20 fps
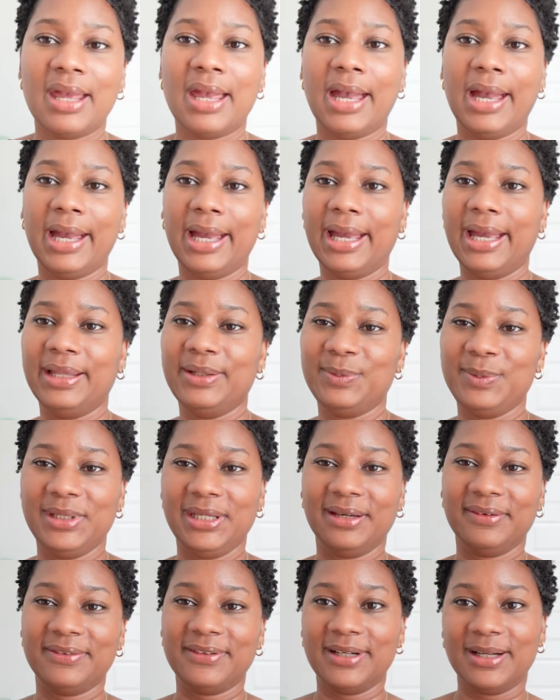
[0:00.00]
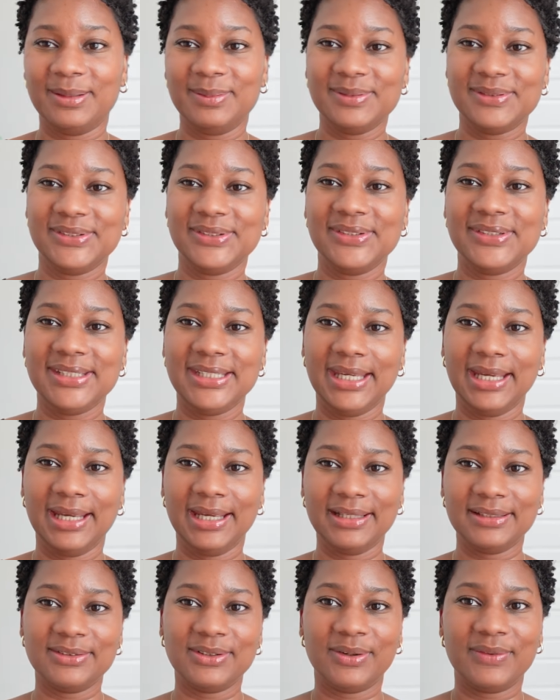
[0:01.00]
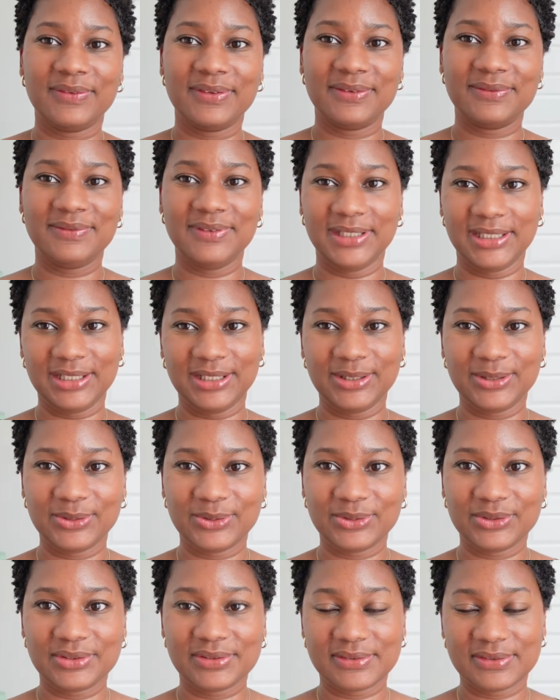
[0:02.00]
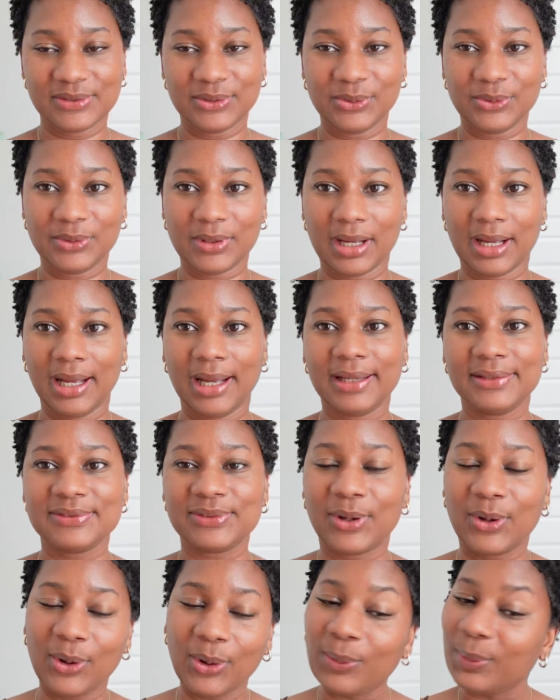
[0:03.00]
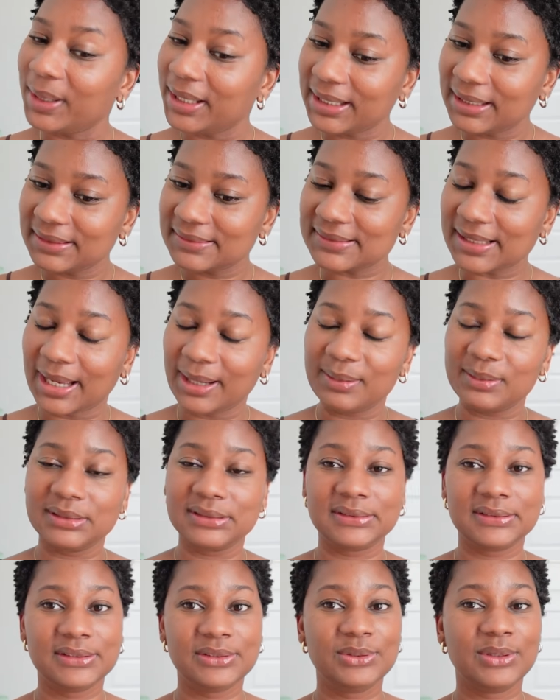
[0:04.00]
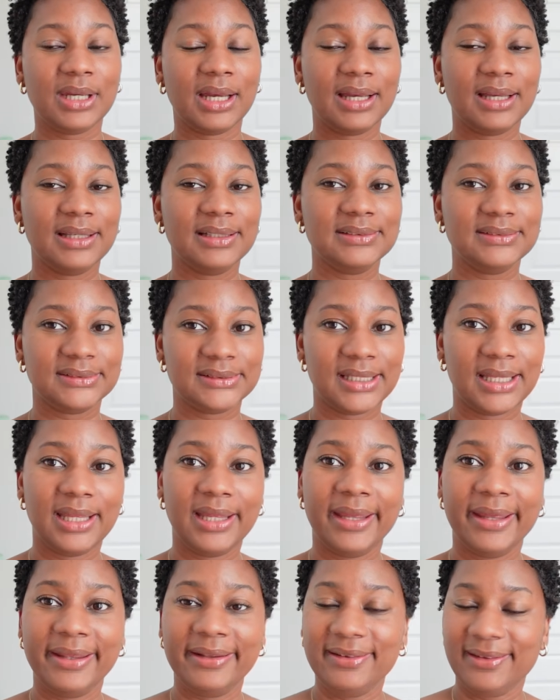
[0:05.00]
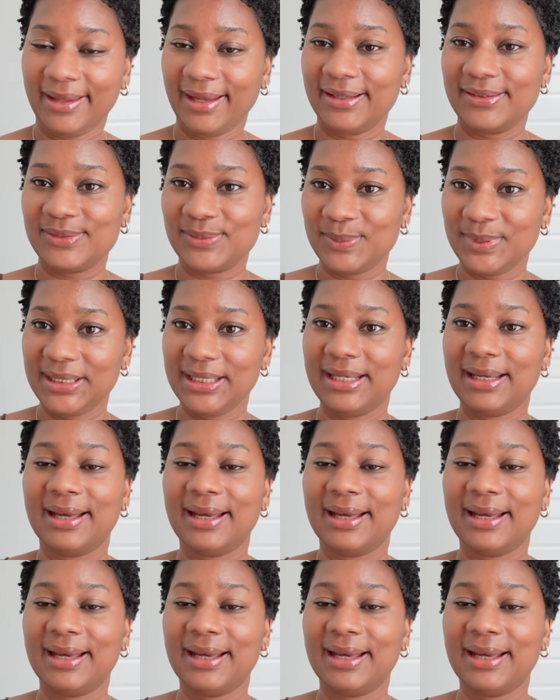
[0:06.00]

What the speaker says: and we have come to the end of the video. So as always, I will see you guys next week.